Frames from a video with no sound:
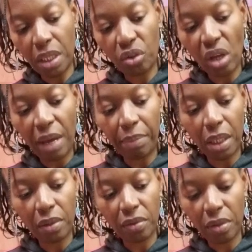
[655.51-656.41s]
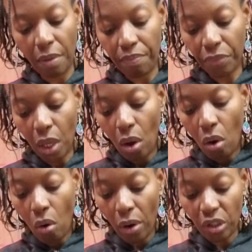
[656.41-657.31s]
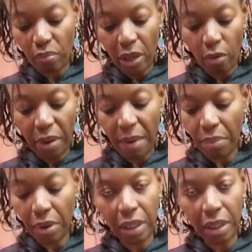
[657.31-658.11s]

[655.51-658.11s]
chopping some orange bell pepper.